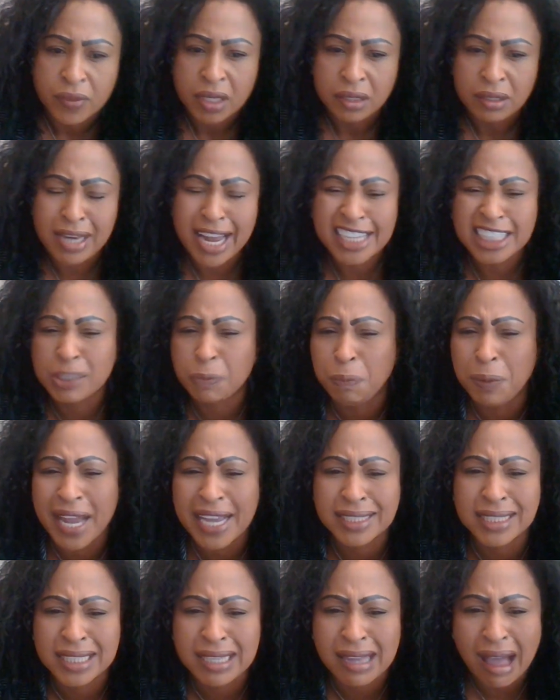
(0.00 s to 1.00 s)
Let's
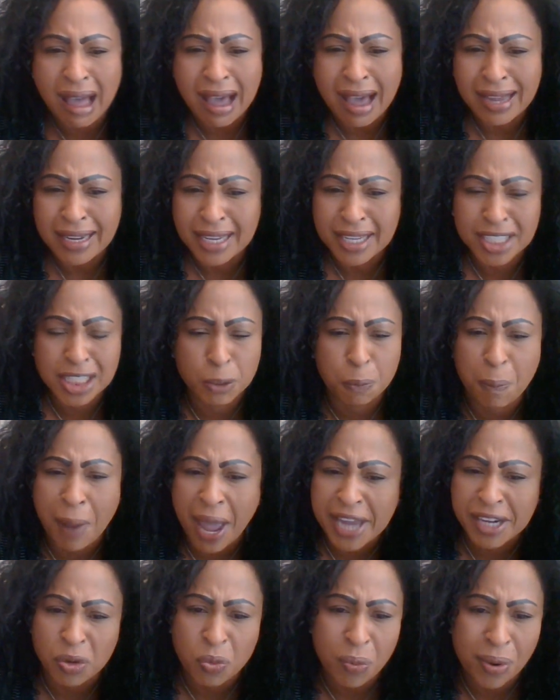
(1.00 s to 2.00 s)
bless God in
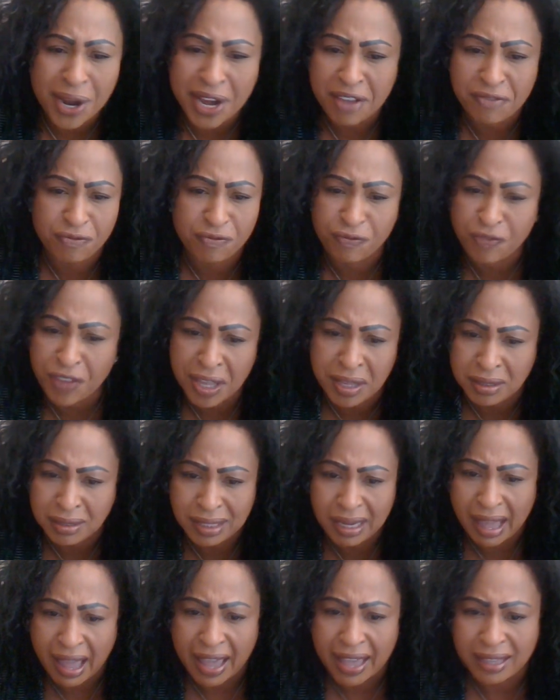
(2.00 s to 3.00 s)
spite of what it feels
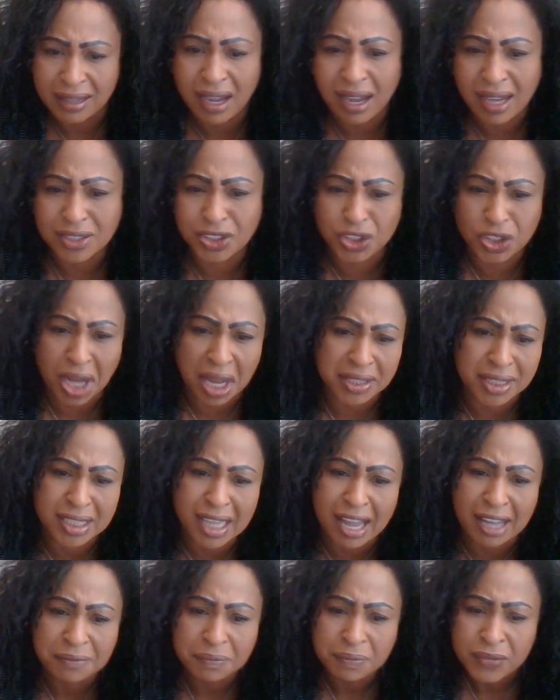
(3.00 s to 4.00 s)
like.
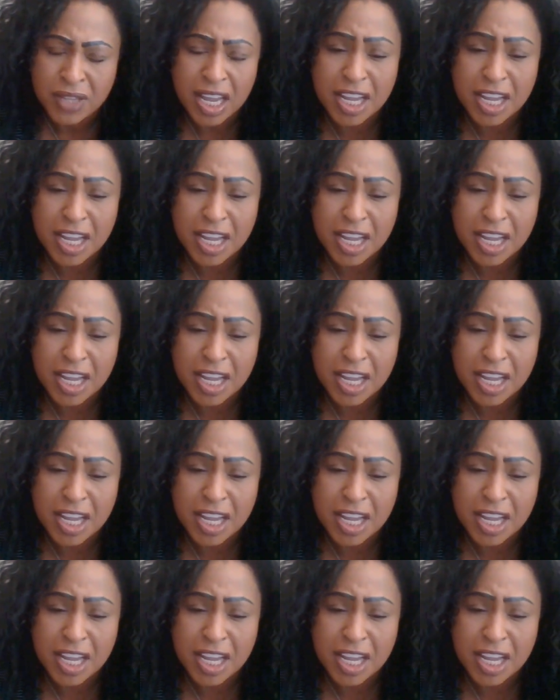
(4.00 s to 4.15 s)
Hashata.